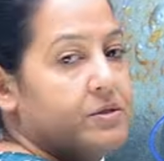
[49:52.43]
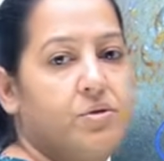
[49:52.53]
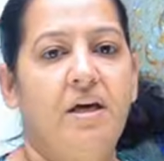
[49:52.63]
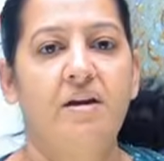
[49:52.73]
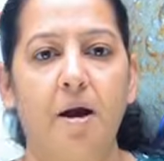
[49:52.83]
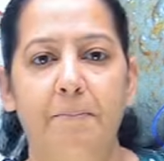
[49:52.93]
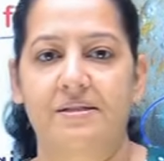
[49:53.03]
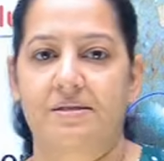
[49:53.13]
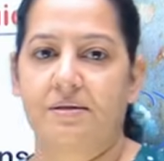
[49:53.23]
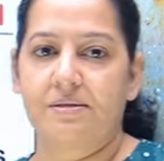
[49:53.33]
So there are
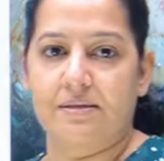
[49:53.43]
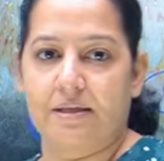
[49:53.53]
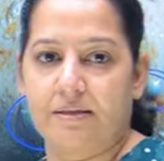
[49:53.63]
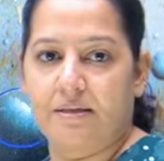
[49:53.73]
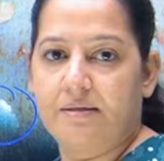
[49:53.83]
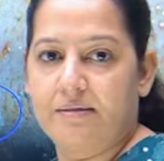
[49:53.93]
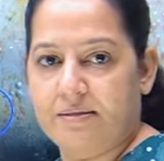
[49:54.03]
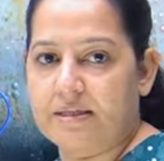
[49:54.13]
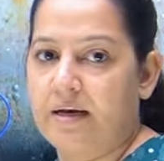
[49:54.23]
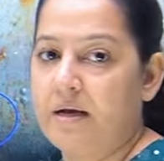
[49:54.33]
blisters in the
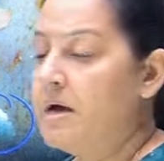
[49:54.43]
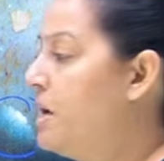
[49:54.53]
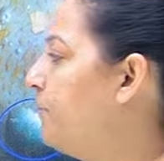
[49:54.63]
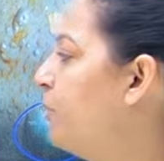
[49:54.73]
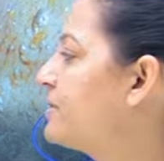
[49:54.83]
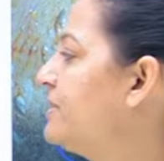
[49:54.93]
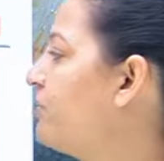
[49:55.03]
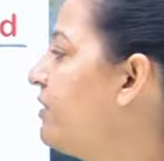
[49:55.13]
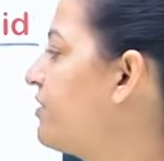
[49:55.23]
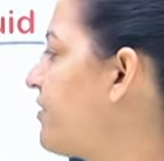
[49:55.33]
skin, mostly
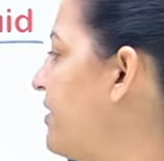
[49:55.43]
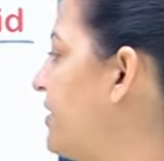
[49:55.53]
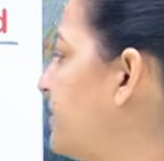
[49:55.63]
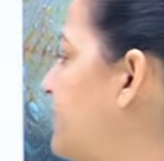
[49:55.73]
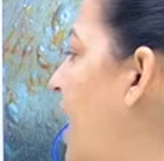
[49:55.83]
on the trunk,